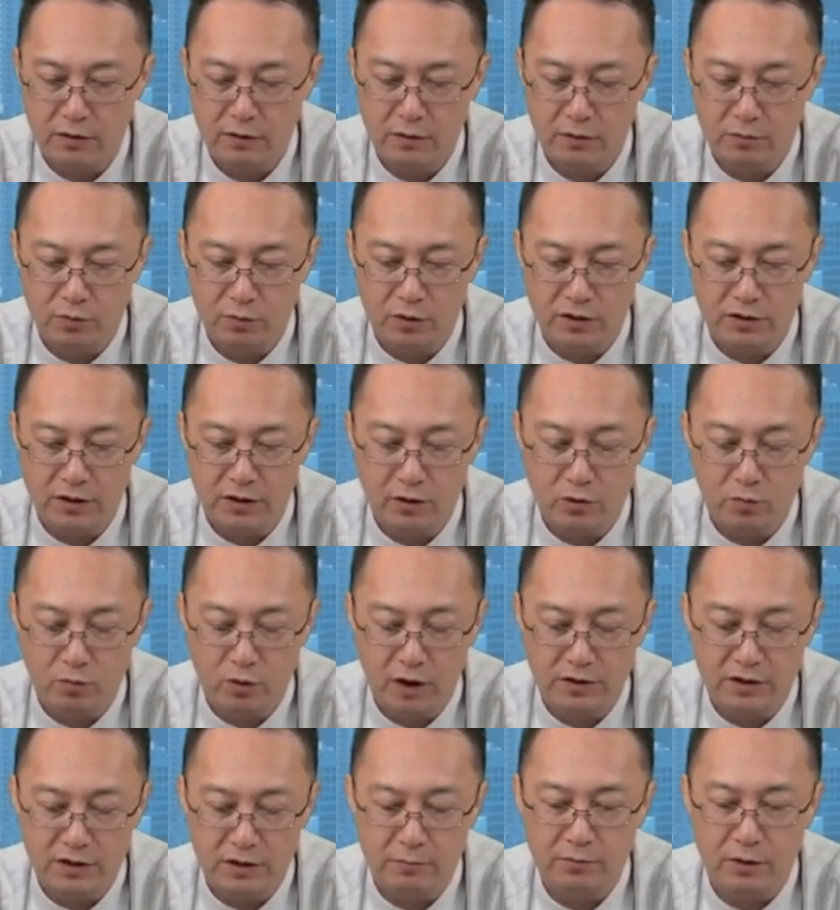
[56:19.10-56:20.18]
we're still
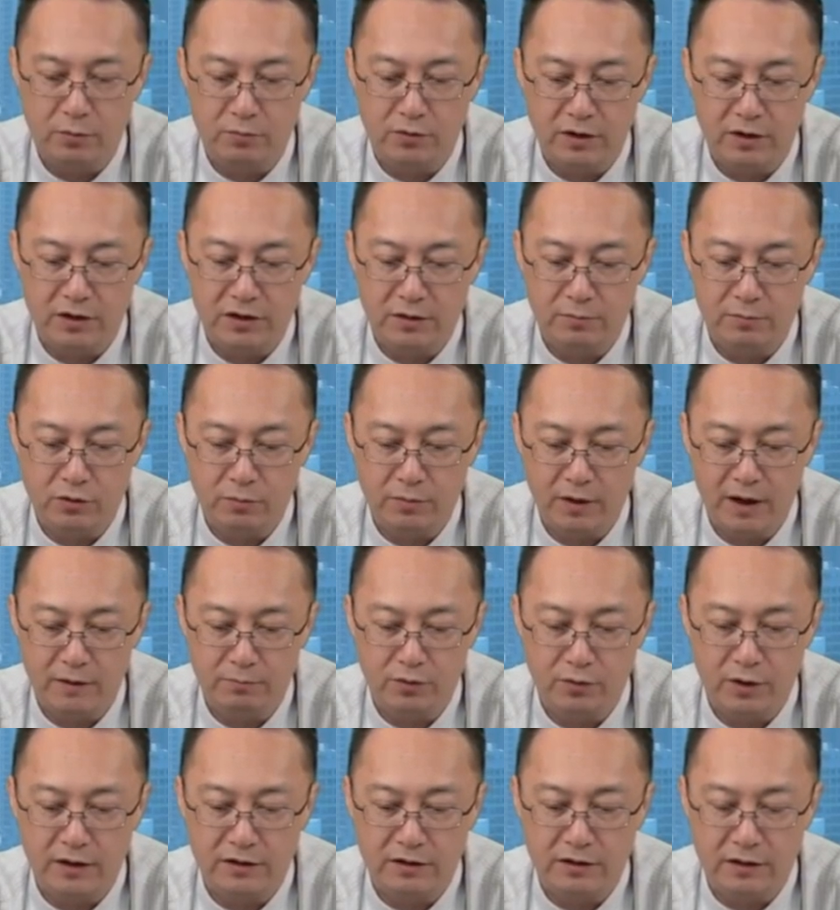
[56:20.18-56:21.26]
watching memory chip spot
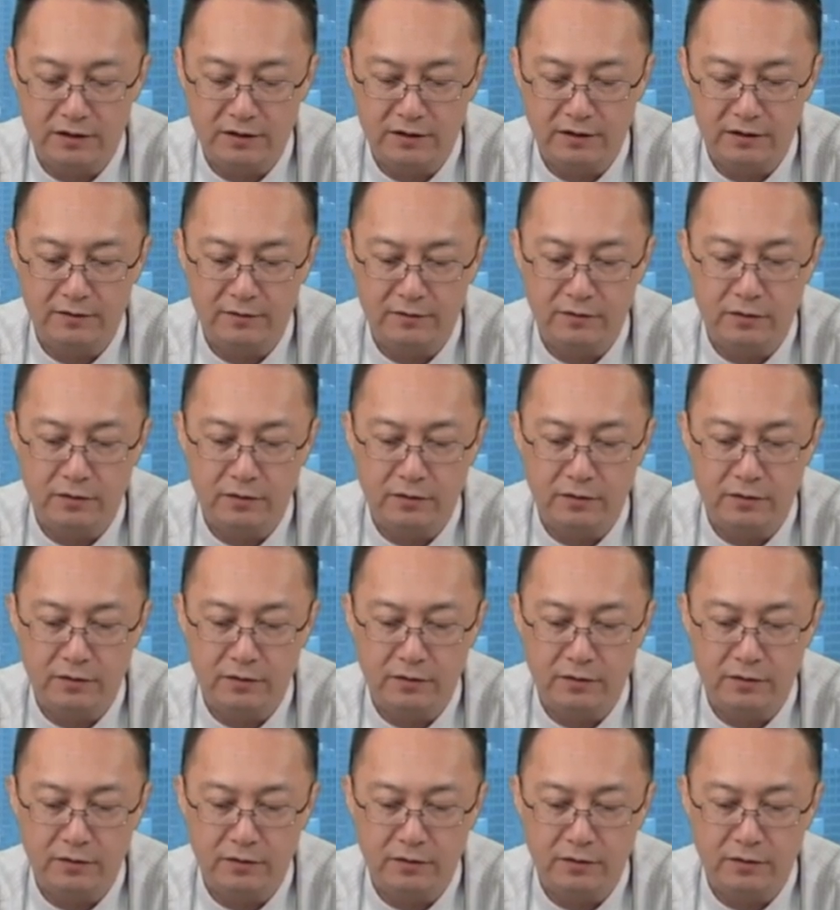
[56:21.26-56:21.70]
prices.